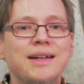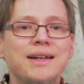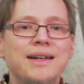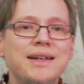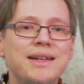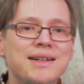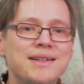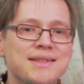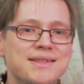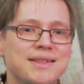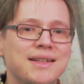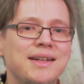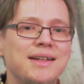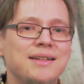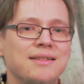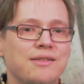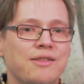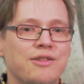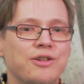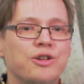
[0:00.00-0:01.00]

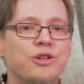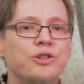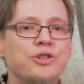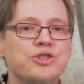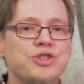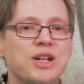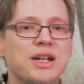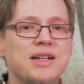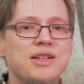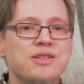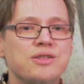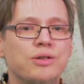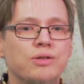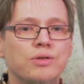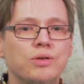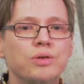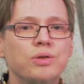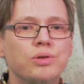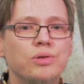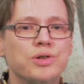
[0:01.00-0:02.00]
Instead, the conjugation
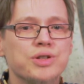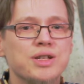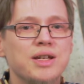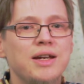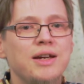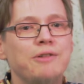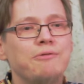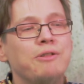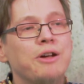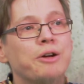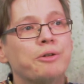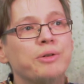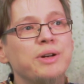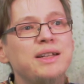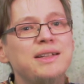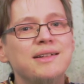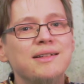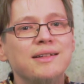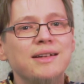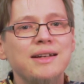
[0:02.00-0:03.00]
rules were
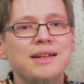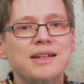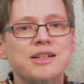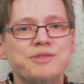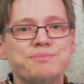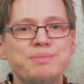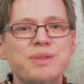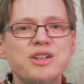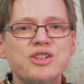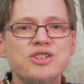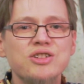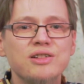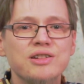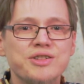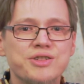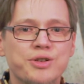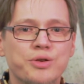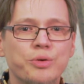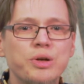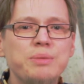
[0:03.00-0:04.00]
written in a special
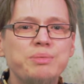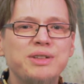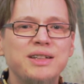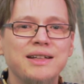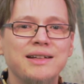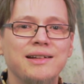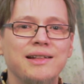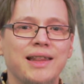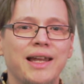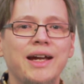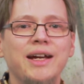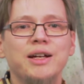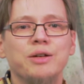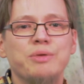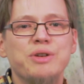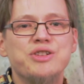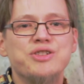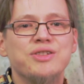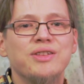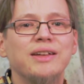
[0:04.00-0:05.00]
scripting
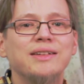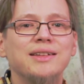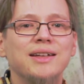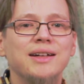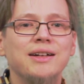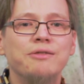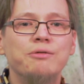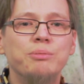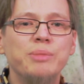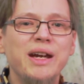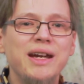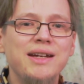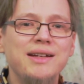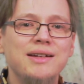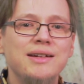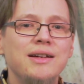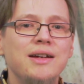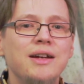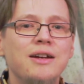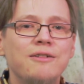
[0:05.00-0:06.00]
language that I
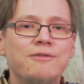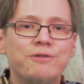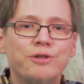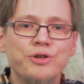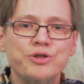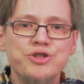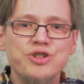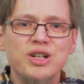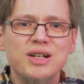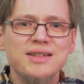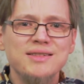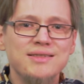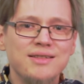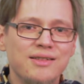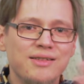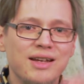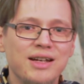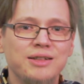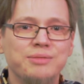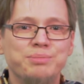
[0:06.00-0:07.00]
made for
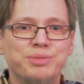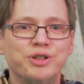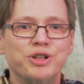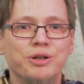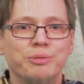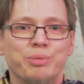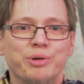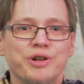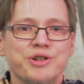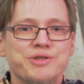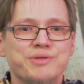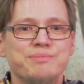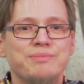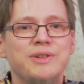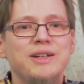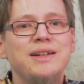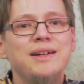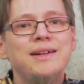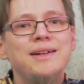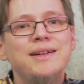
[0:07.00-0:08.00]
just that purpose.
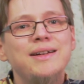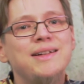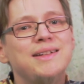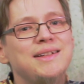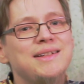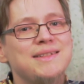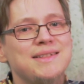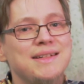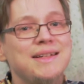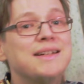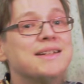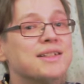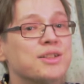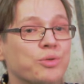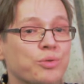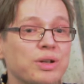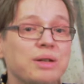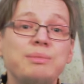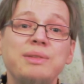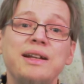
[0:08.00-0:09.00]
It is
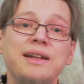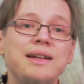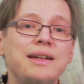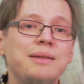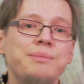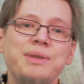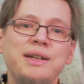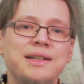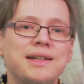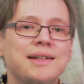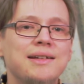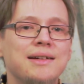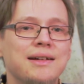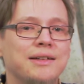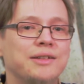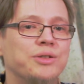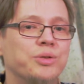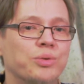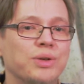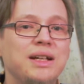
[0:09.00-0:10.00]
extremely limited
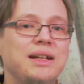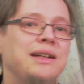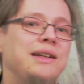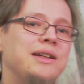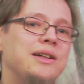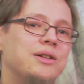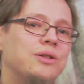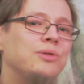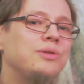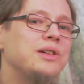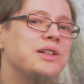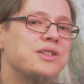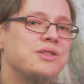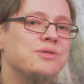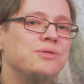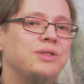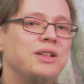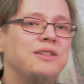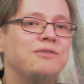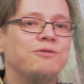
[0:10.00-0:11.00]
and really only
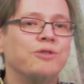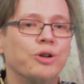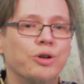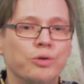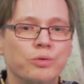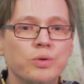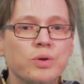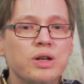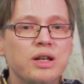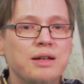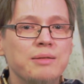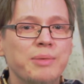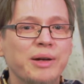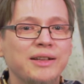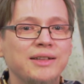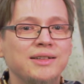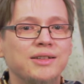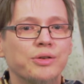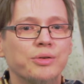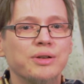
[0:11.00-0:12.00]
suited for
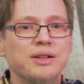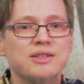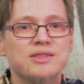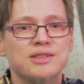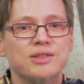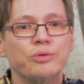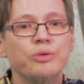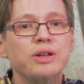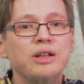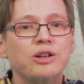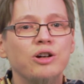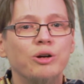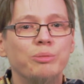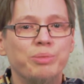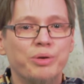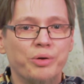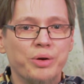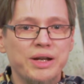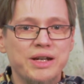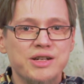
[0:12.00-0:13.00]
rudimentary string
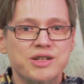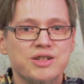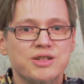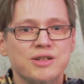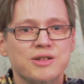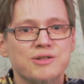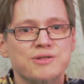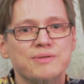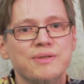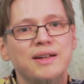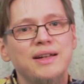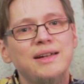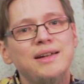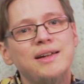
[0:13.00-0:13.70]
operations.